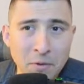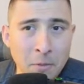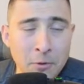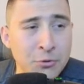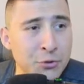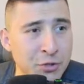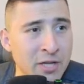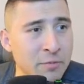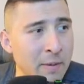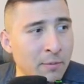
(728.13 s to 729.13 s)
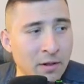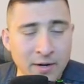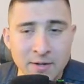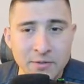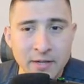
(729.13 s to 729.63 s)
there's a chance people are
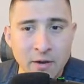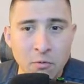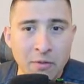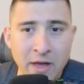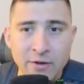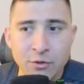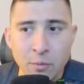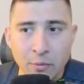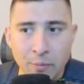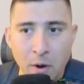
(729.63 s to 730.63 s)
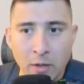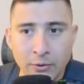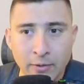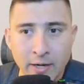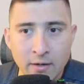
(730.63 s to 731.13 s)
going to say, well, that is overbought,
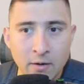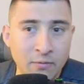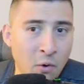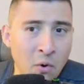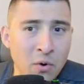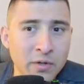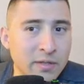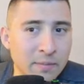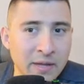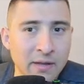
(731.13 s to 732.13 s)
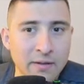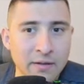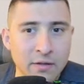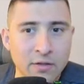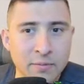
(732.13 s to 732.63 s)
right? Of course. I mean,
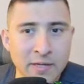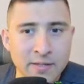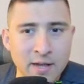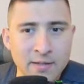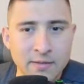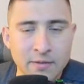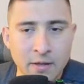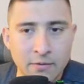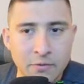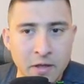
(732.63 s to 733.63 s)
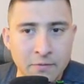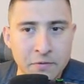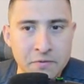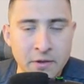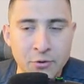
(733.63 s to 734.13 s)
it does make sense that, that,
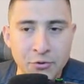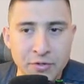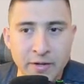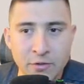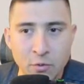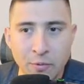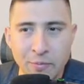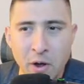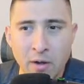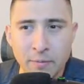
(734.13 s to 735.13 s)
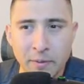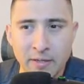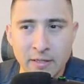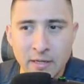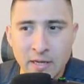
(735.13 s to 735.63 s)
that you say it's overbought,
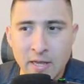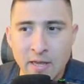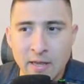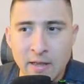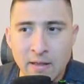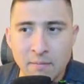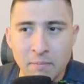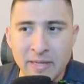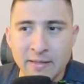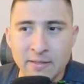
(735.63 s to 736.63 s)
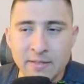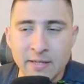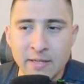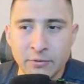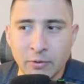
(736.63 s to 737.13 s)
but
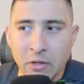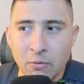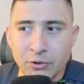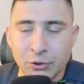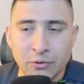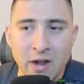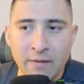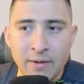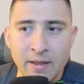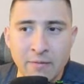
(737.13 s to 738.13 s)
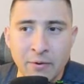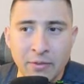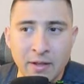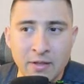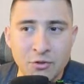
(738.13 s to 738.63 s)
BTC is really what's driving
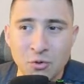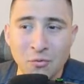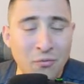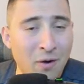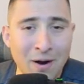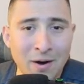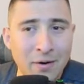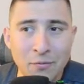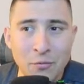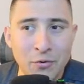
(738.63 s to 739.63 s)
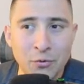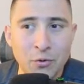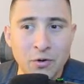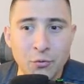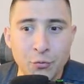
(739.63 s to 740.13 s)
everything. And so far, we're
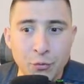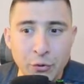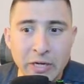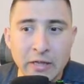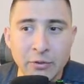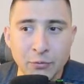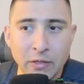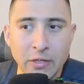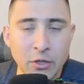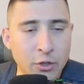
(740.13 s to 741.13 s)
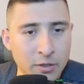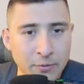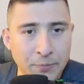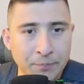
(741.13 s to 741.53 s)
doing really, really good.